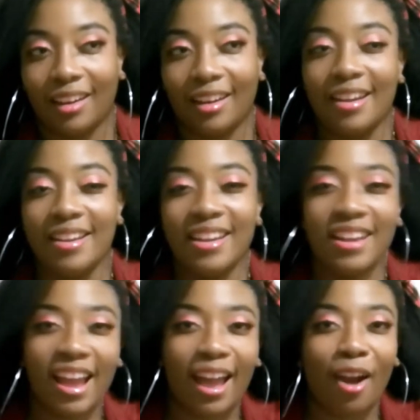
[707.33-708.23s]

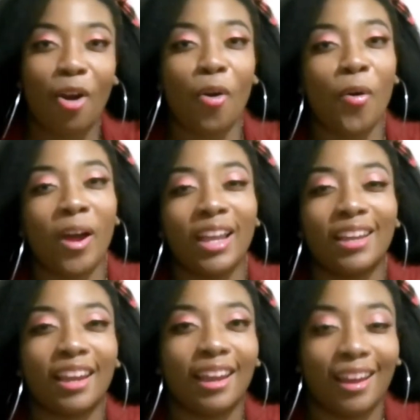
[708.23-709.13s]
now I
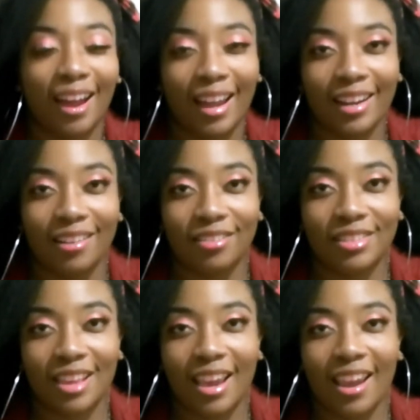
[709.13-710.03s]
can kind of
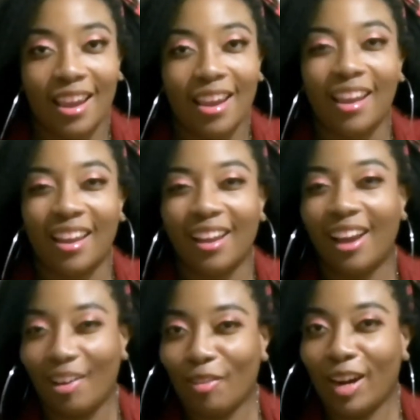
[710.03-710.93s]
say
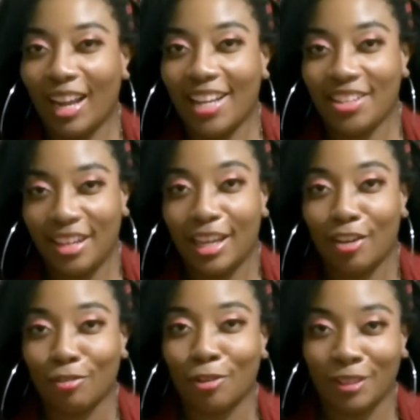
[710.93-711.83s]
I write like J.K.
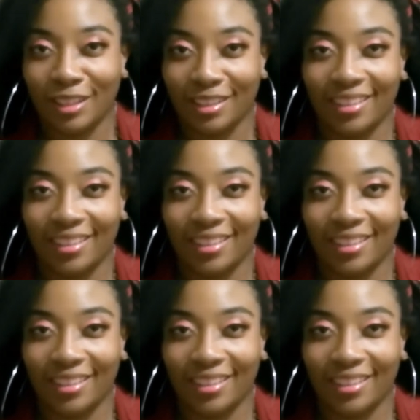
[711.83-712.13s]
Rowling.